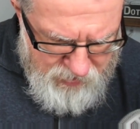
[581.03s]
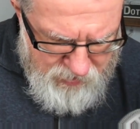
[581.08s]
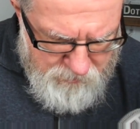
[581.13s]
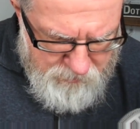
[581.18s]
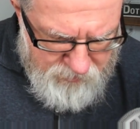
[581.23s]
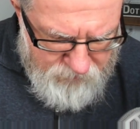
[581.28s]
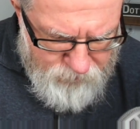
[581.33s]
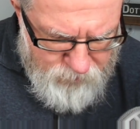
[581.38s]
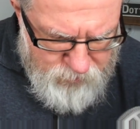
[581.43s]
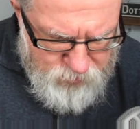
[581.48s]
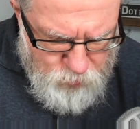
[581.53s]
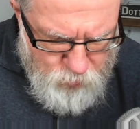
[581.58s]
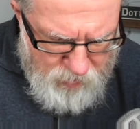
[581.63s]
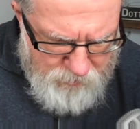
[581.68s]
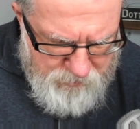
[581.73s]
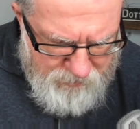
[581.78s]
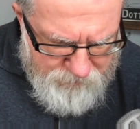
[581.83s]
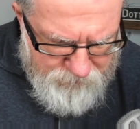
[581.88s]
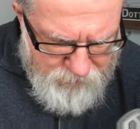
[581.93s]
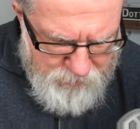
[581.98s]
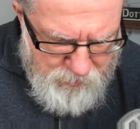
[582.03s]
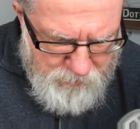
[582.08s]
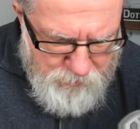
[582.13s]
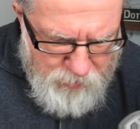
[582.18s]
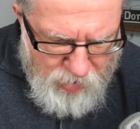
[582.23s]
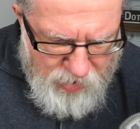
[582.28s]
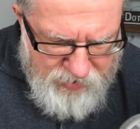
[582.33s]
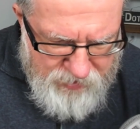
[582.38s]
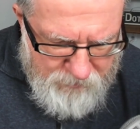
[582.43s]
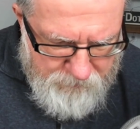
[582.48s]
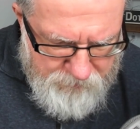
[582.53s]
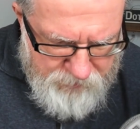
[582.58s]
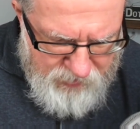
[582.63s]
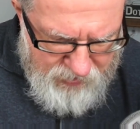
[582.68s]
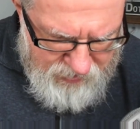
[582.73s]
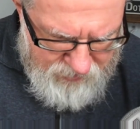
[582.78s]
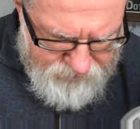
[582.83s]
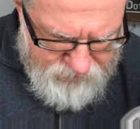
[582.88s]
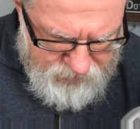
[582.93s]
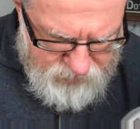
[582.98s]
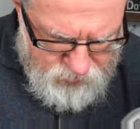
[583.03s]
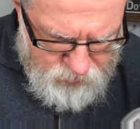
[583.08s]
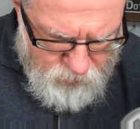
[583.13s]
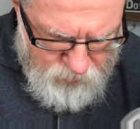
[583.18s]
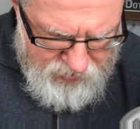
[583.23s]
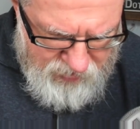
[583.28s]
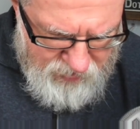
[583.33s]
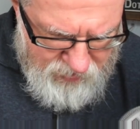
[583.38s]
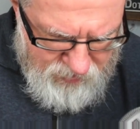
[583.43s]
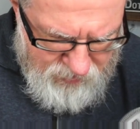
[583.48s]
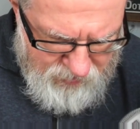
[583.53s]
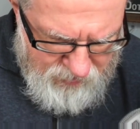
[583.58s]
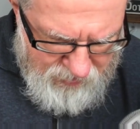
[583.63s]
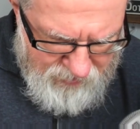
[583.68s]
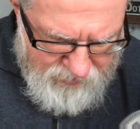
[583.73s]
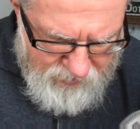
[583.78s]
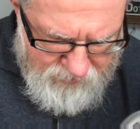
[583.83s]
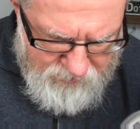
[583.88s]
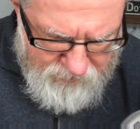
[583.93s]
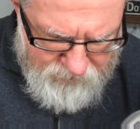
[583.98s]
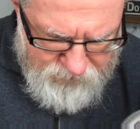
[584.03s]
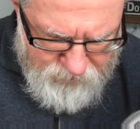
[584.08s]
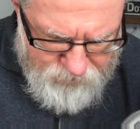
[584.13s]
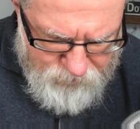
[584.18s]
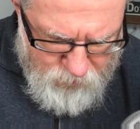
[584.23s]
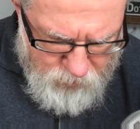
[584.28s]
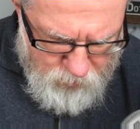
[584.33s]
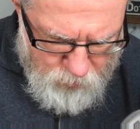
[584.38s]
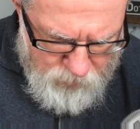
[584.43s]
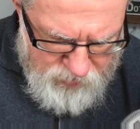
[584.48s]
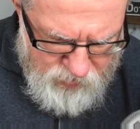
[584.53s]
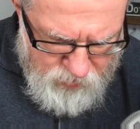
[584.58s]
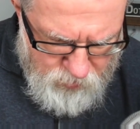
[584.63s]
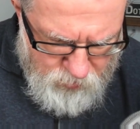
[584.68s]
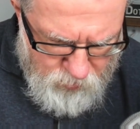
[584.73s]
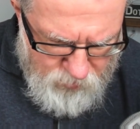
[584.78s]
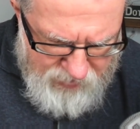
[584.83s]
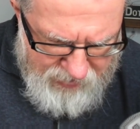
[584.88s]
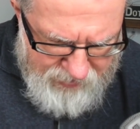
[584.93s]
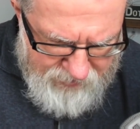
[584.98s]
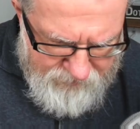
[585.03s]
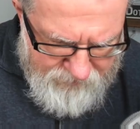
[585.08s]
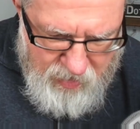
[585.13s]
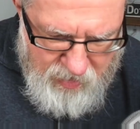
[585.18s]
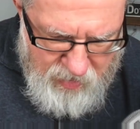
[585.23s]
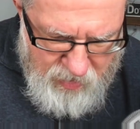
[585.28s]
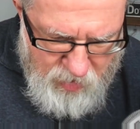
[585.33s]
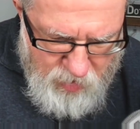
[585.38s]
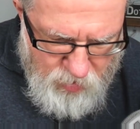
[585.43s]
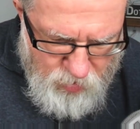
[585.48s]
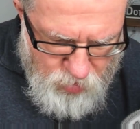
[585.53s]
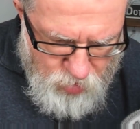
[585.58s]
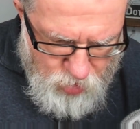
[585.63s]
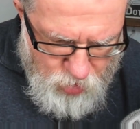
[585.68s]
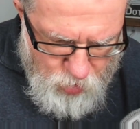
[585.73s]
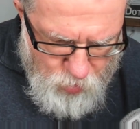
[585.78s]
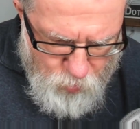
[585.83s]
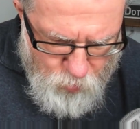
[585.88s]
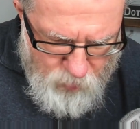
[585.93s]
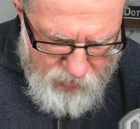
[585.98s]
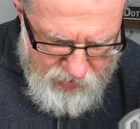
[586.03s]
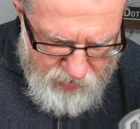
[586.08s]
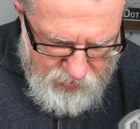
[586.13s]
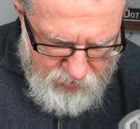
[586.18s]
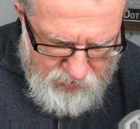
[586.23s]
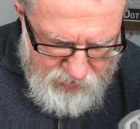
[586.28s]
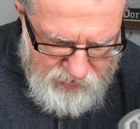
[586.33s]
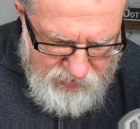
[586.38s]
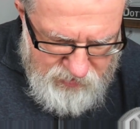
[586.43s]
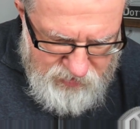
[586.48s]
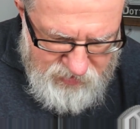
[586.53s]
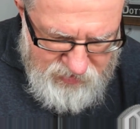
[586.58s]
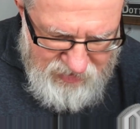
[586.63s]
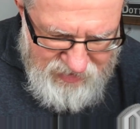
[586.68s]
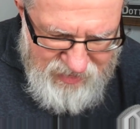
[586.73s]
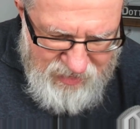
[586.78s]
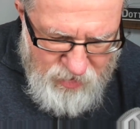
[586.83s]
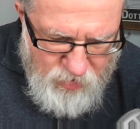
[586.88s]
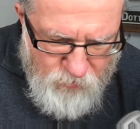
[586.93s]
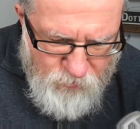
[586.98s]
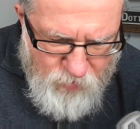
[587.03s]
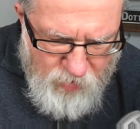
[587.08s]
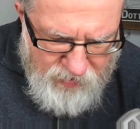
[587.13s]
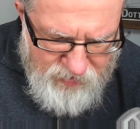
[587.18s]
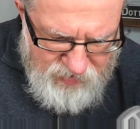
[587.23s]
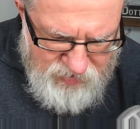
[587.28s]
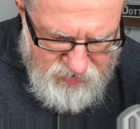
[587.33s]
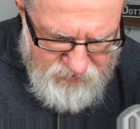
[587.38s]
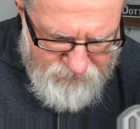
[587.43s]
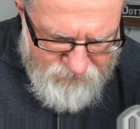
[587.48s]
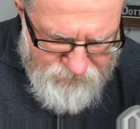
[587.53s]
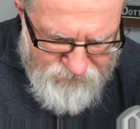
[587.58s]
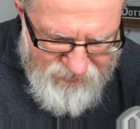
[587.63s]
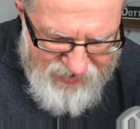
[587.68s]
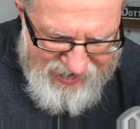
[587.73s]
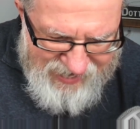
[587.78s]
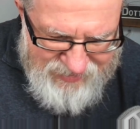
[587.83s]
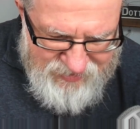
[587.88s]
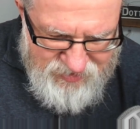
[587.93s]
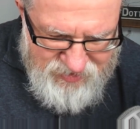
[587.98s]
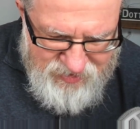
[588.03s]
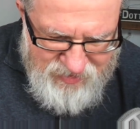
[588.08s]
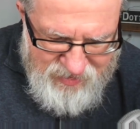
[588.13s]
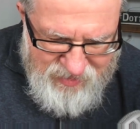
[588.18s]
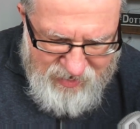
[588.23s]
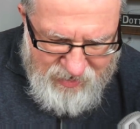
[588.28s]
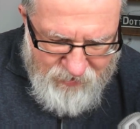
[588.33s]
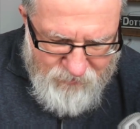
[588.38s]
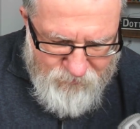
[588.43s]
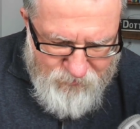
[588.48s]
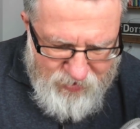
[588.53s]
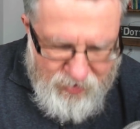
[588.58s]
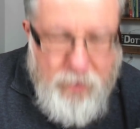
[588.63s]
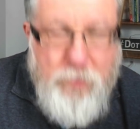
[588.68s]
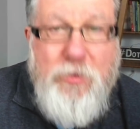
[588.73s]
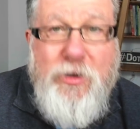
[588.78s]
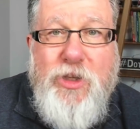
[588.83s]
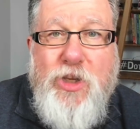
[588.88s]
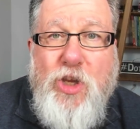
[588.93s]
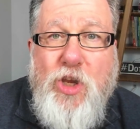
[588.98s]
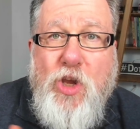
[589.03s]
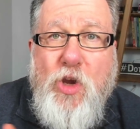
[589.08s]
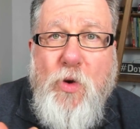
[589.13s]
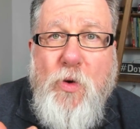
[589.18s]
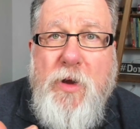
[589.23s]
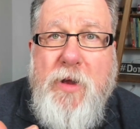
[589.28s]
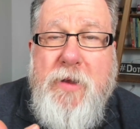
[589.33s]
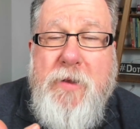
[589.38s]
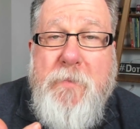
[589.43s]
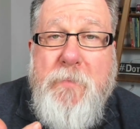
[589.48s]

But if you swipe up from the bottom of the screen uh, uh, of the photo when you do that, you will see that you've got these effects that are available to you